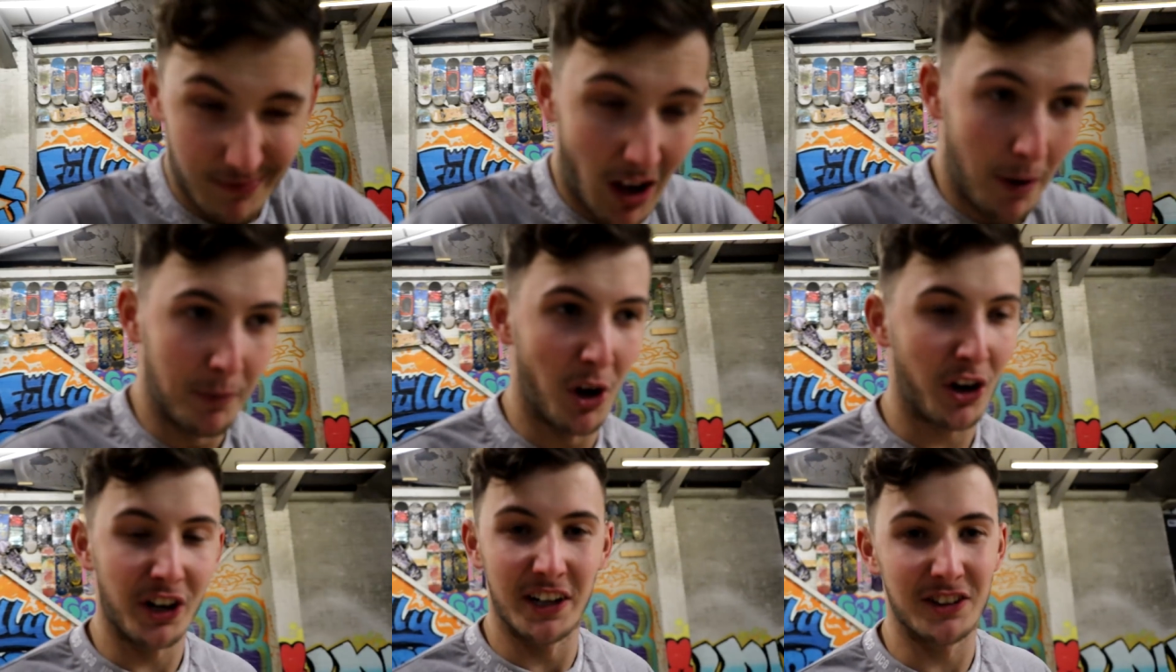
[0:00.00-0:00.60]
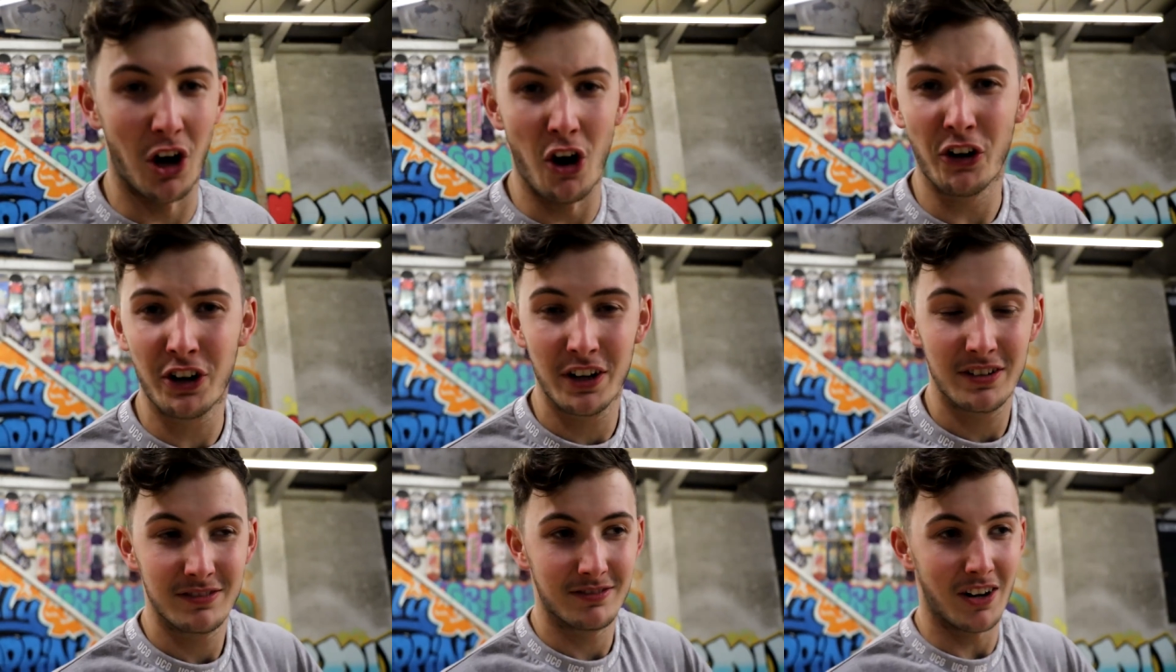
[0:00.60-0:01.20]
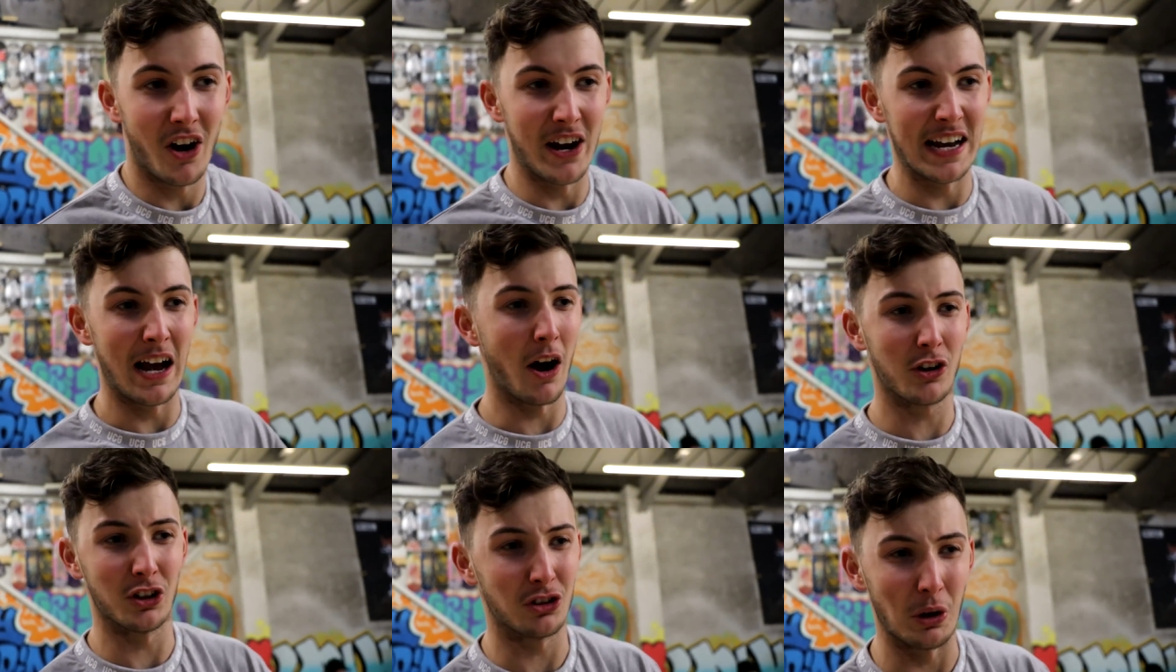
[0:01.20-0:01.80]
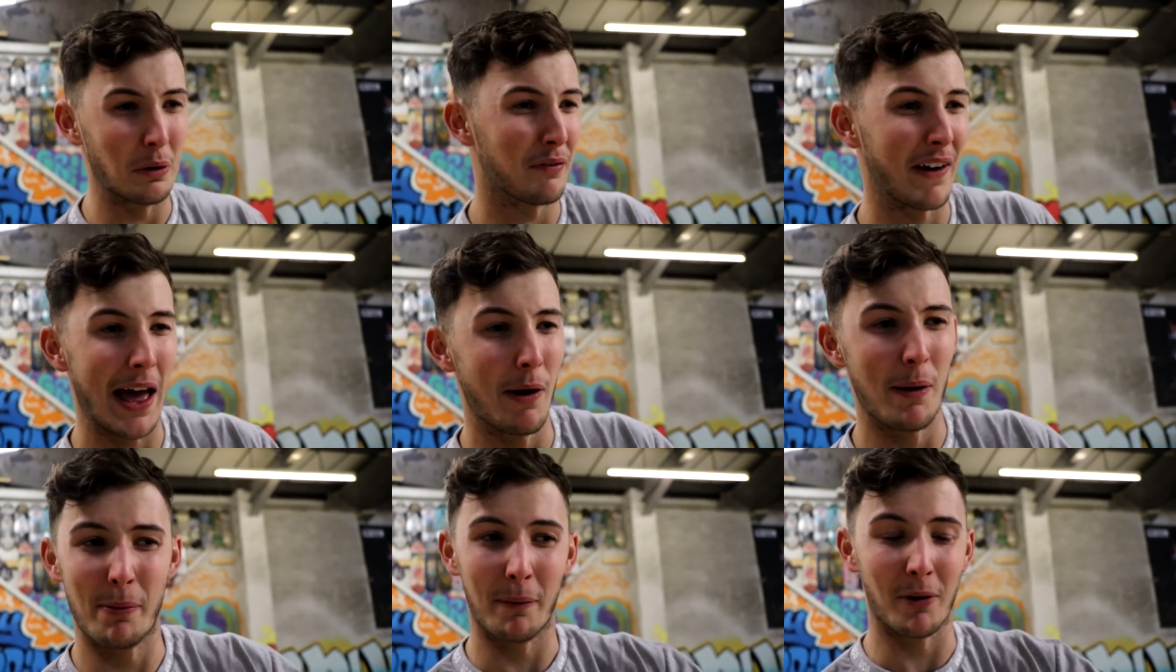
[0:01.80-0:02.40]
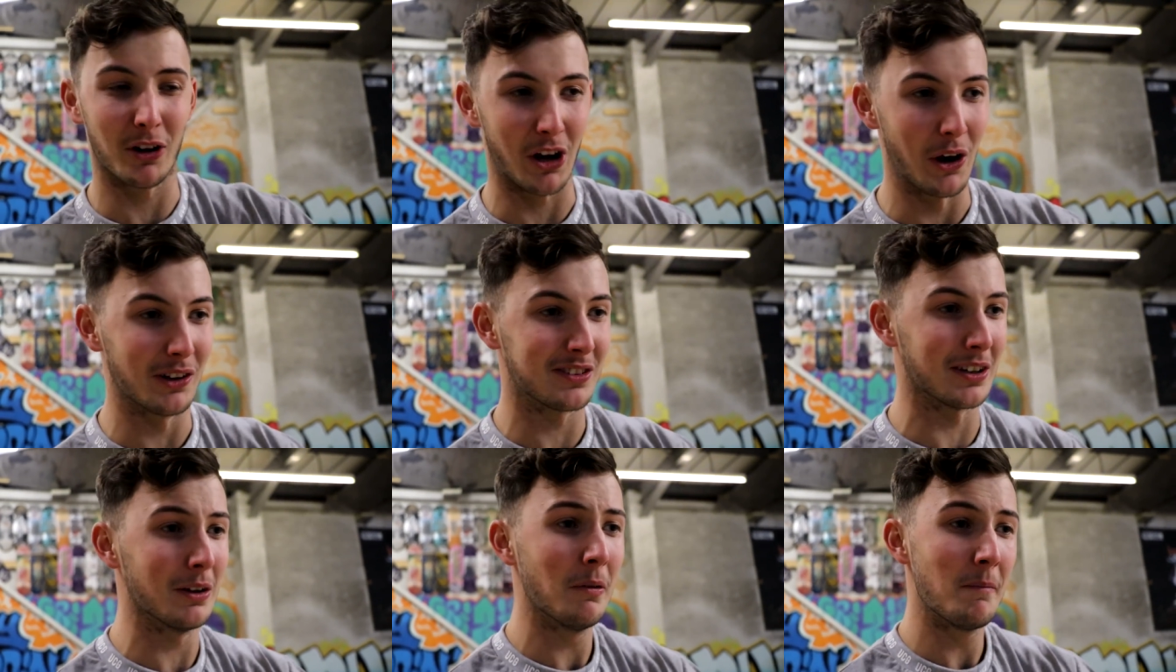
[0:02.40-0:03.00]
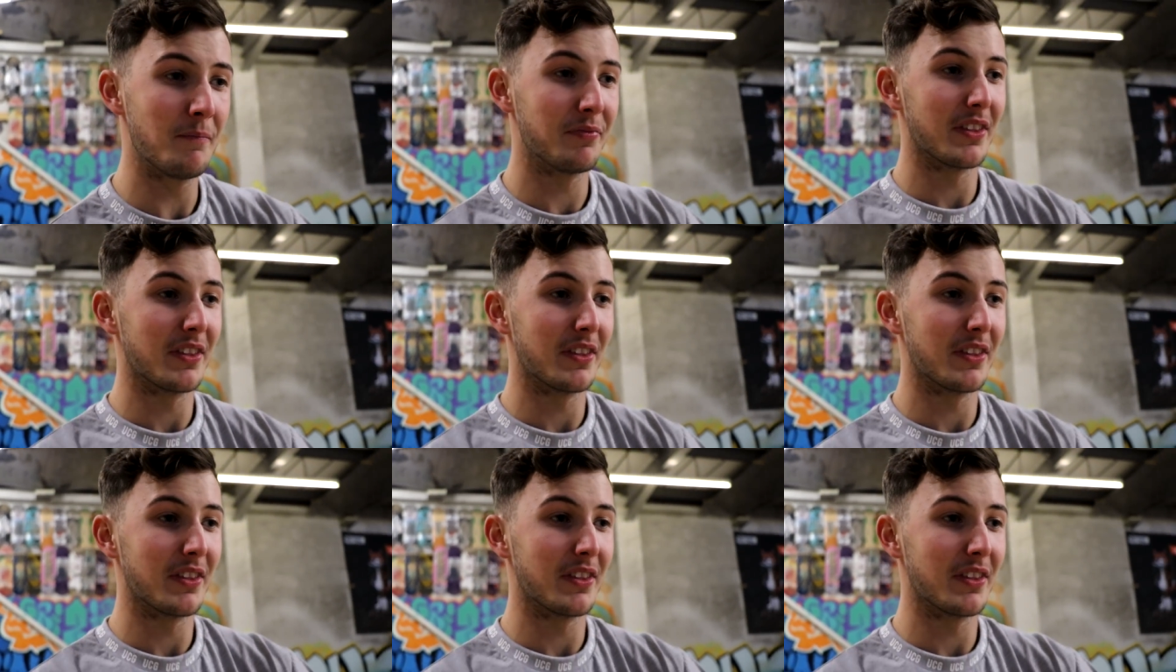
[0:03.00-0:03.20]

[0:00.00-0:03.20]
I'm not gonna dog. Oh yeah, I could do a flare but I'm not going to.